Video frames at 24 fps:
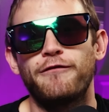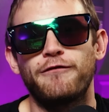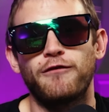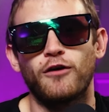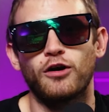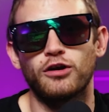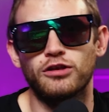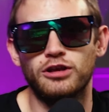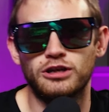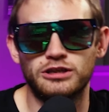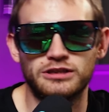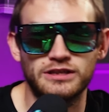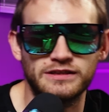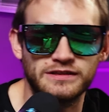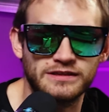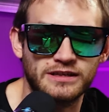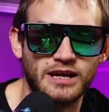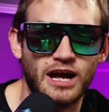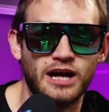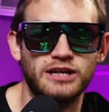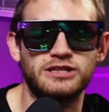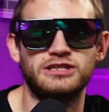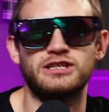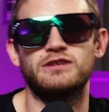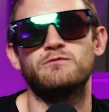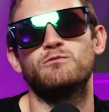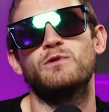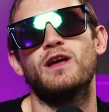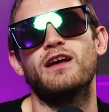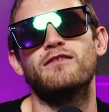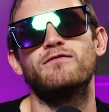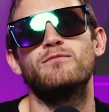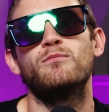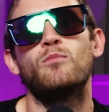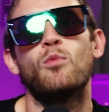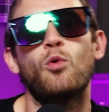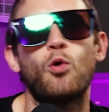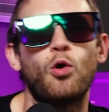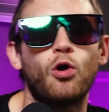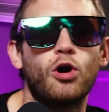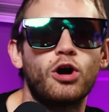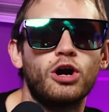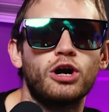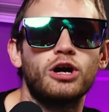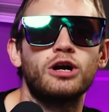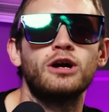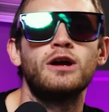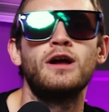further discussion, we have
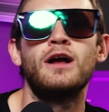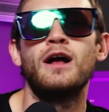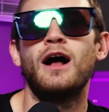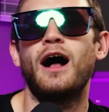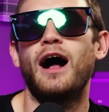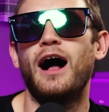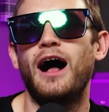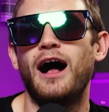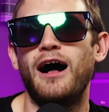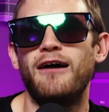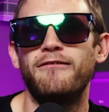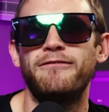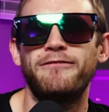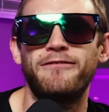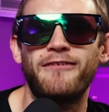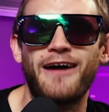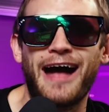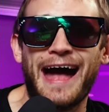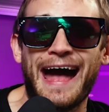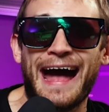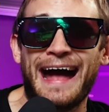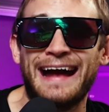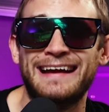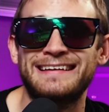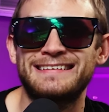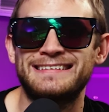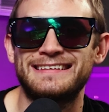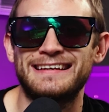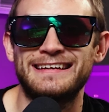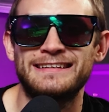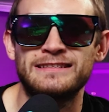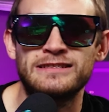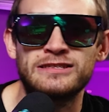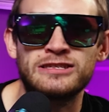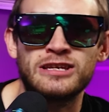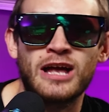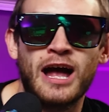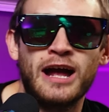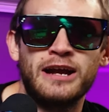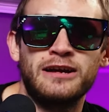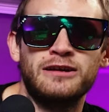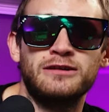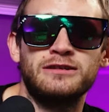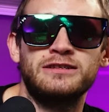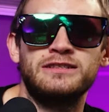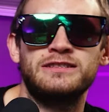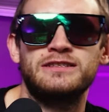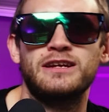more uh, facts,
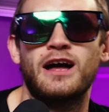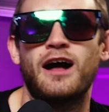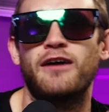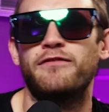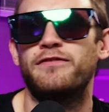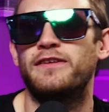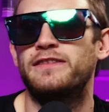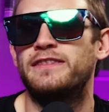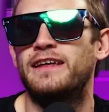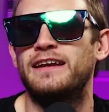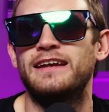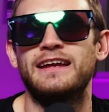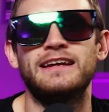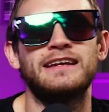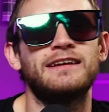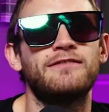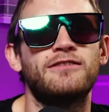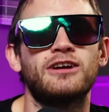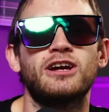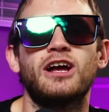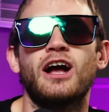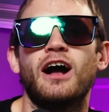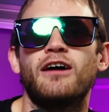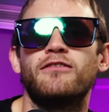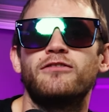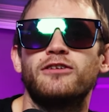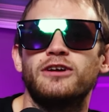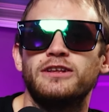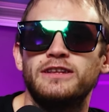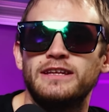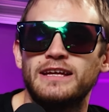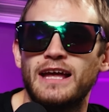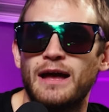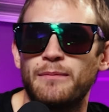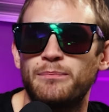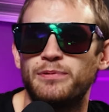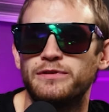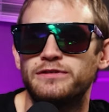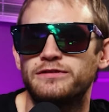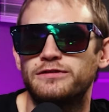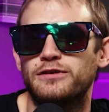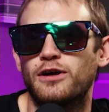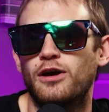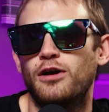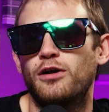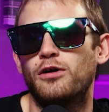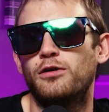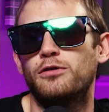insider stuff that they didn't even cover in the
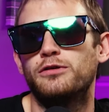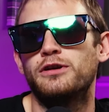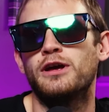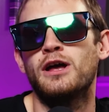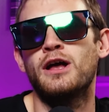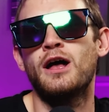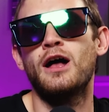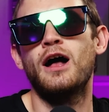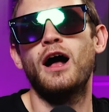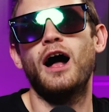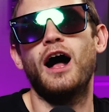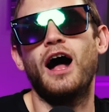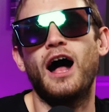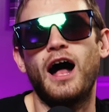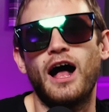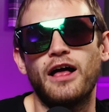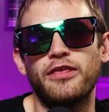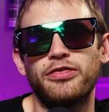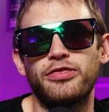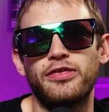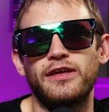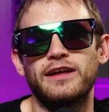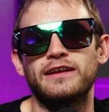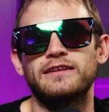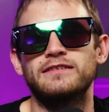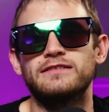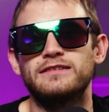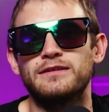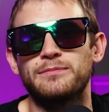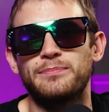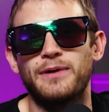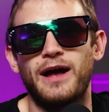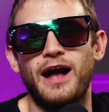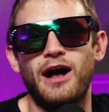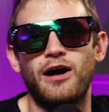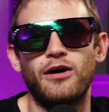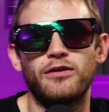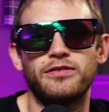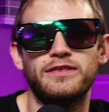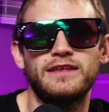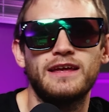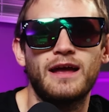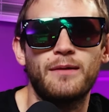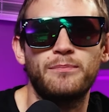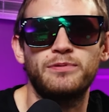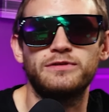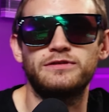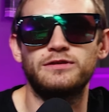episode, uh, things about
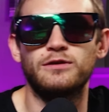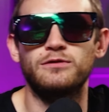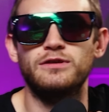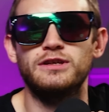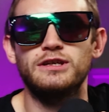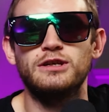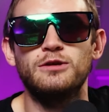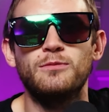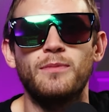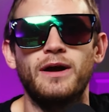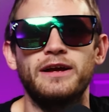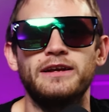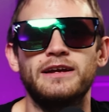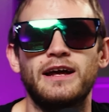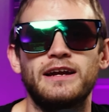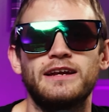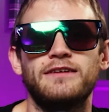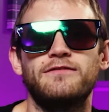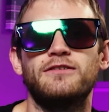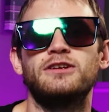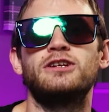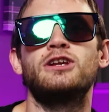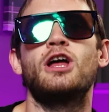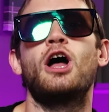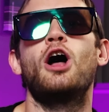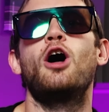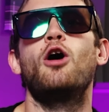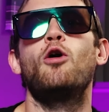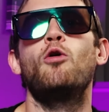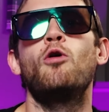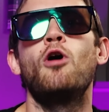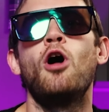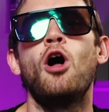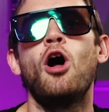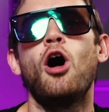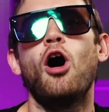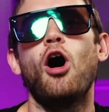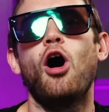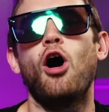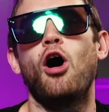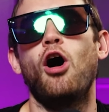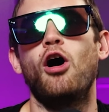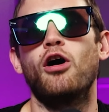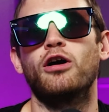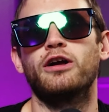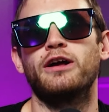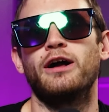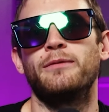the episode that you might not even know,
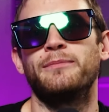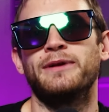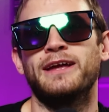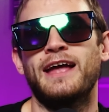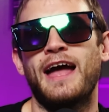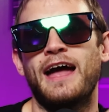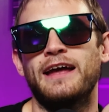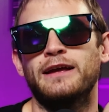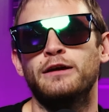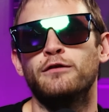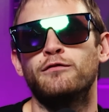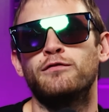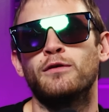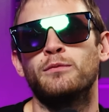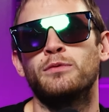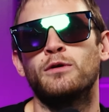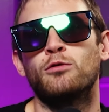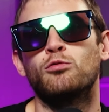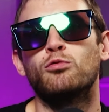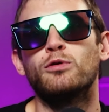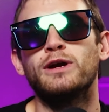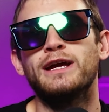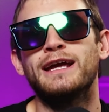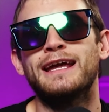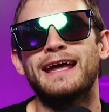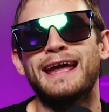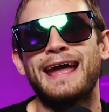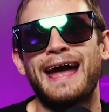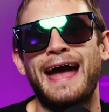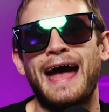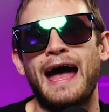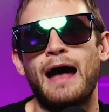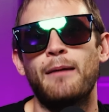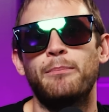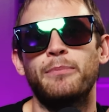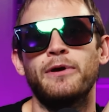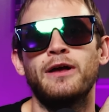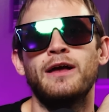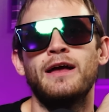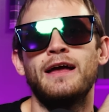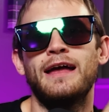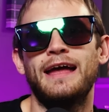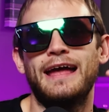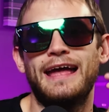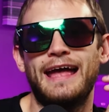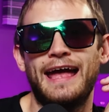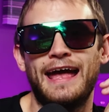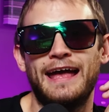all coming at you from the recap
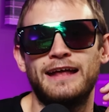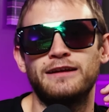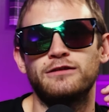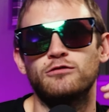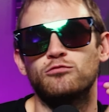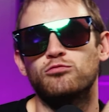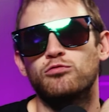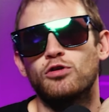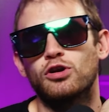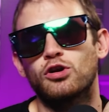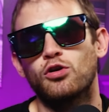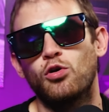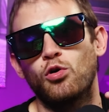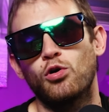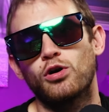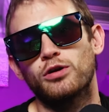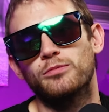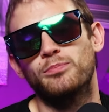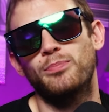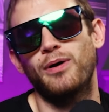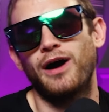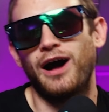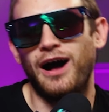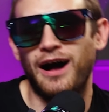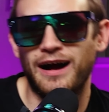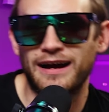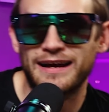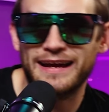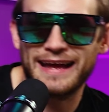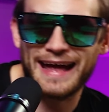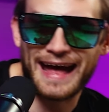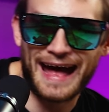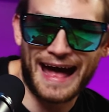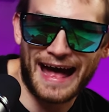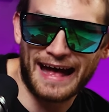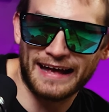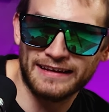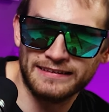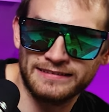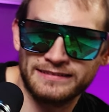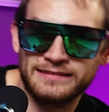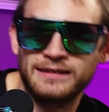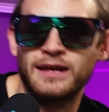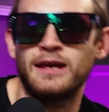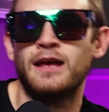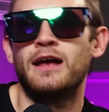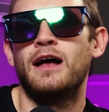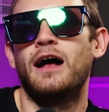and record
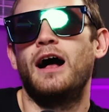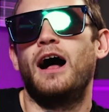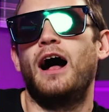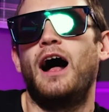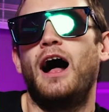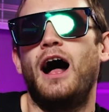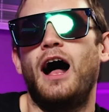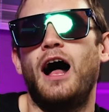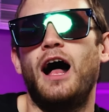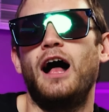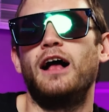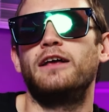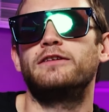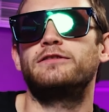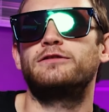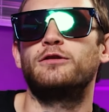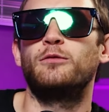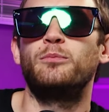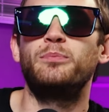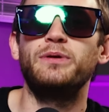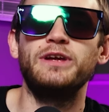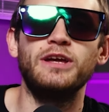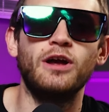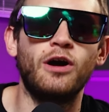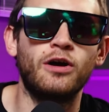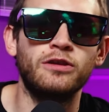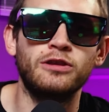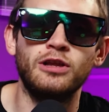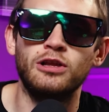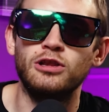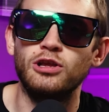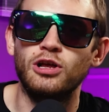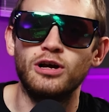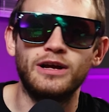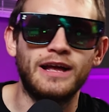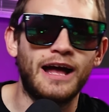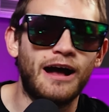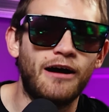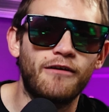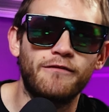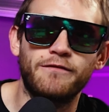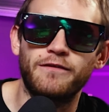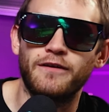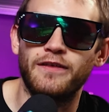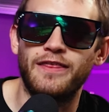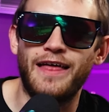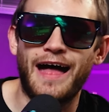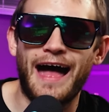podcast. Uh, so be on the
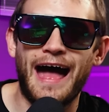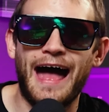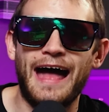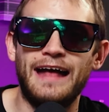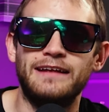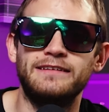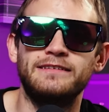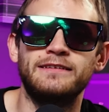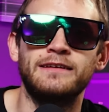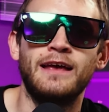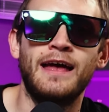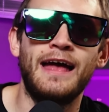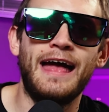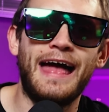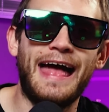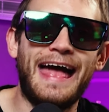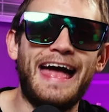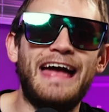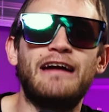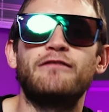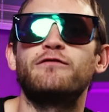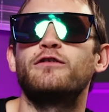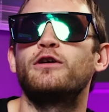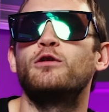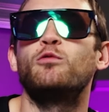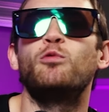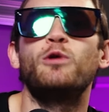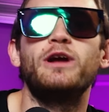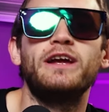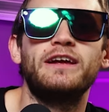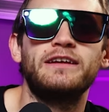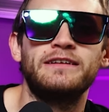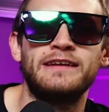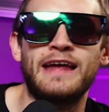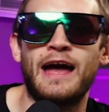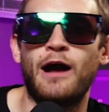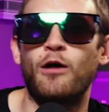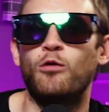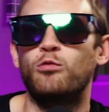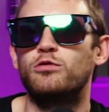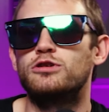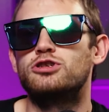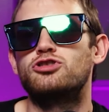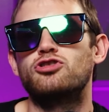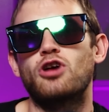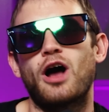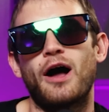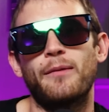lookout for that every week now.
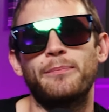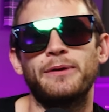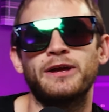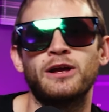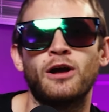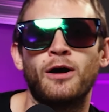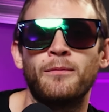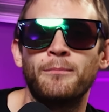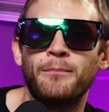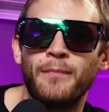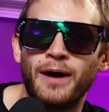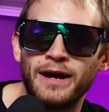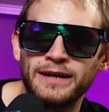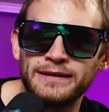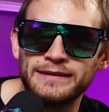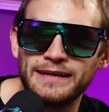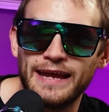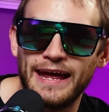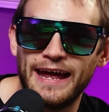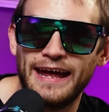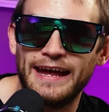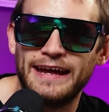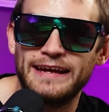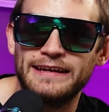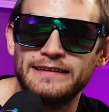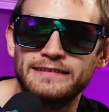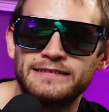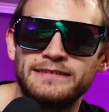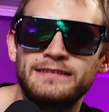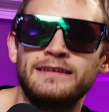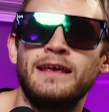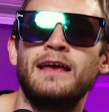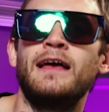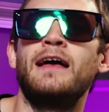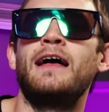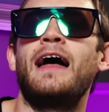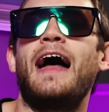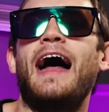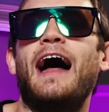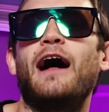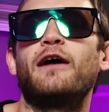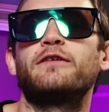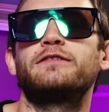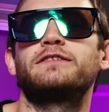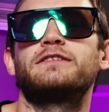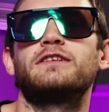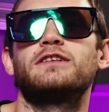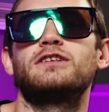We're dropping on Mondays.
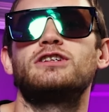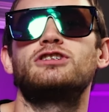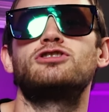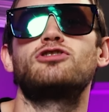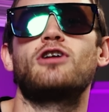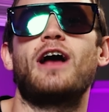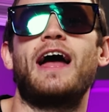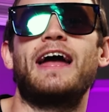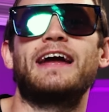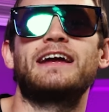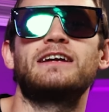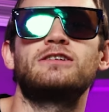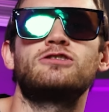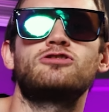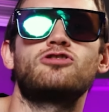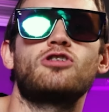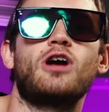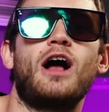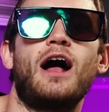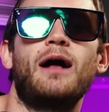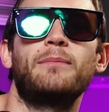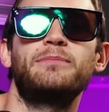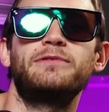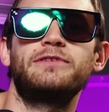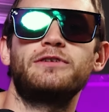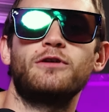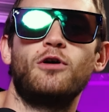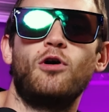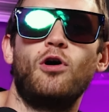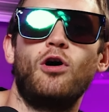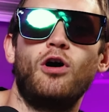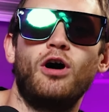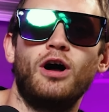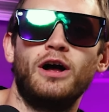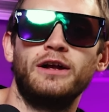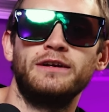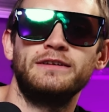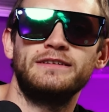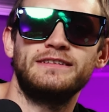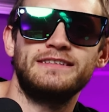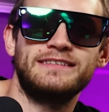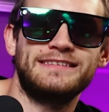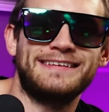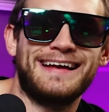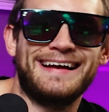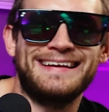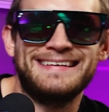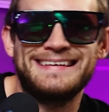House of the Dragon drops on
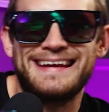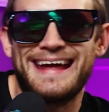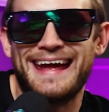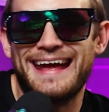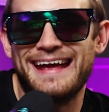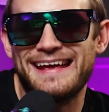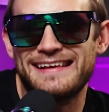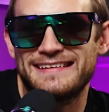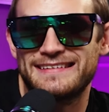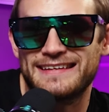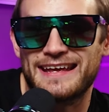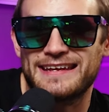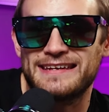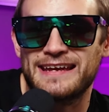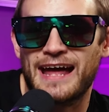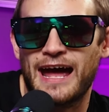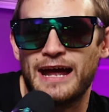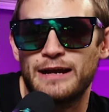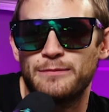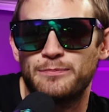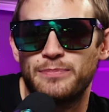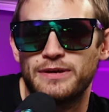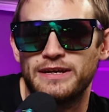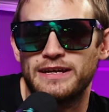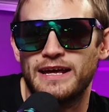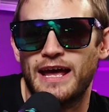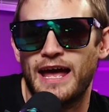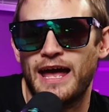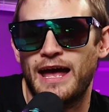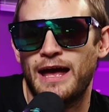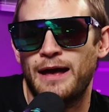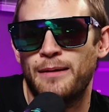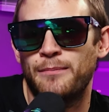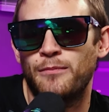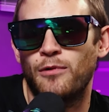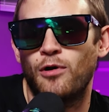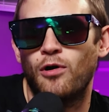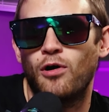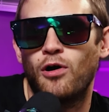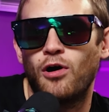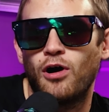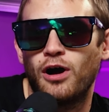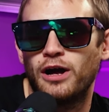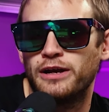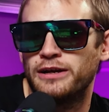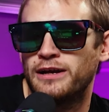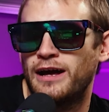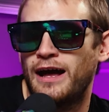Sundays at 9 p.m.
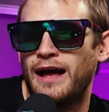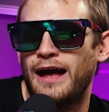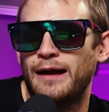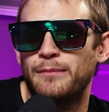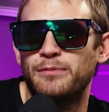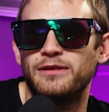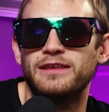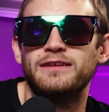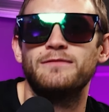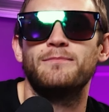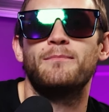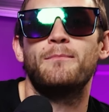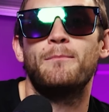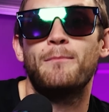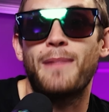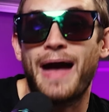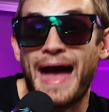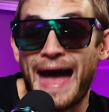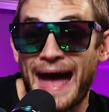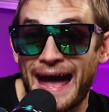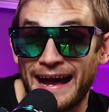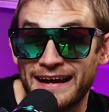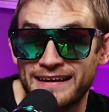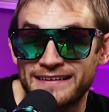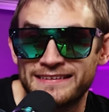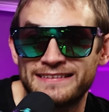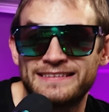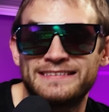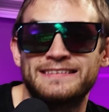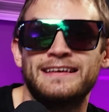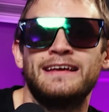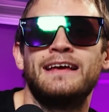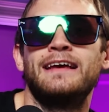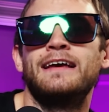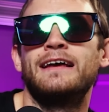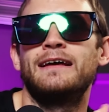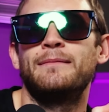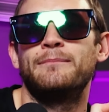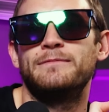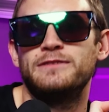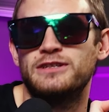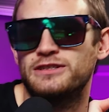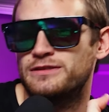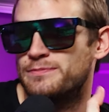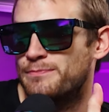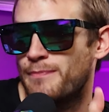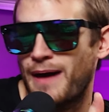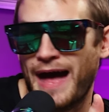on, uh, I believe, Max.
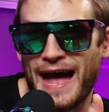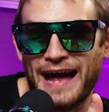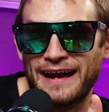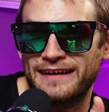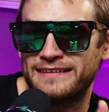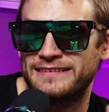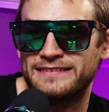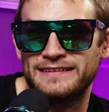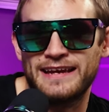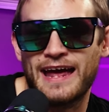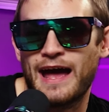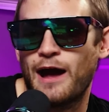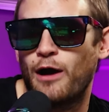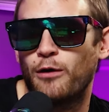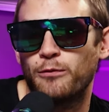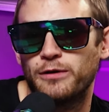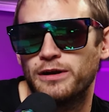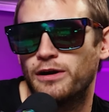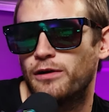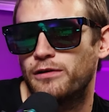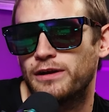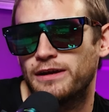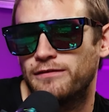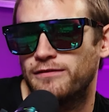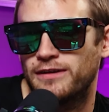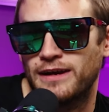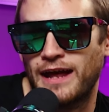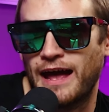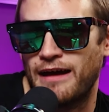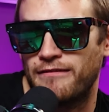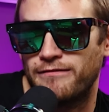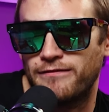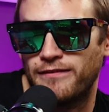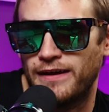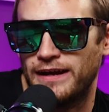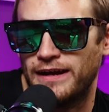Just Max now. We don't even have